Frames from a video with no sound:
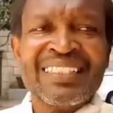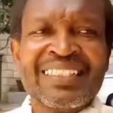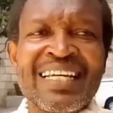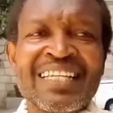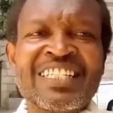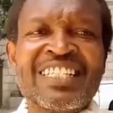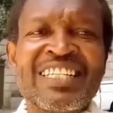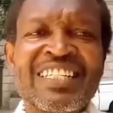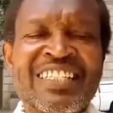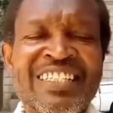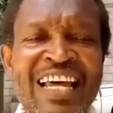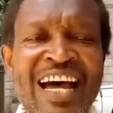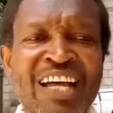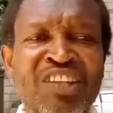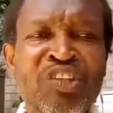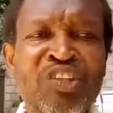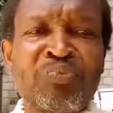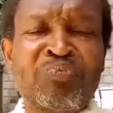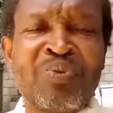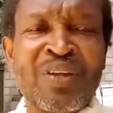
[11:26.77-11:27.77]
Then she
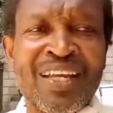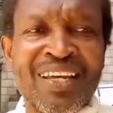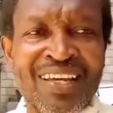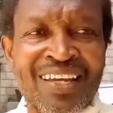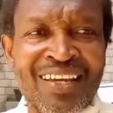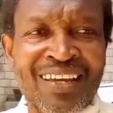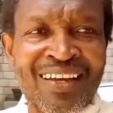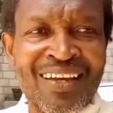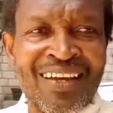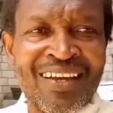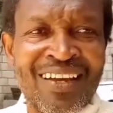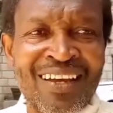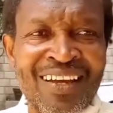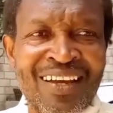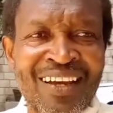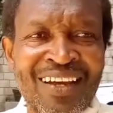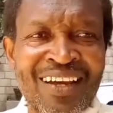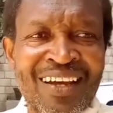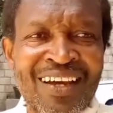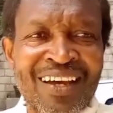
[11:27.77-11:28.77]
started to play
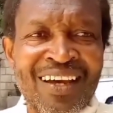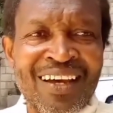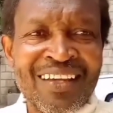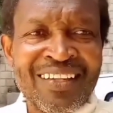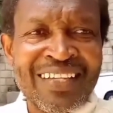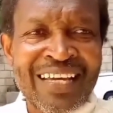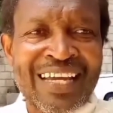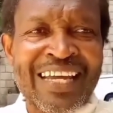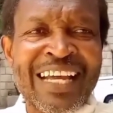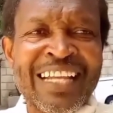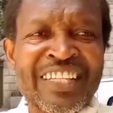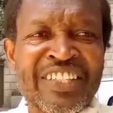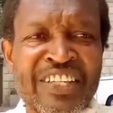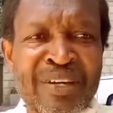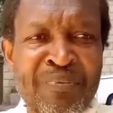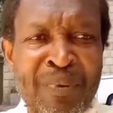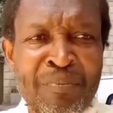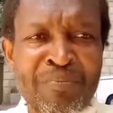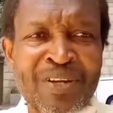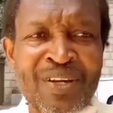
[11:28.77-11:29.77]
the guilt
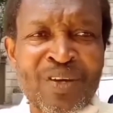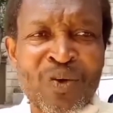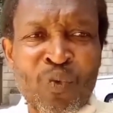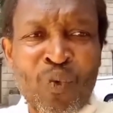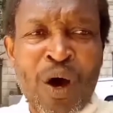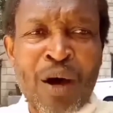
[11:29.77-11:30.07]
trip on me,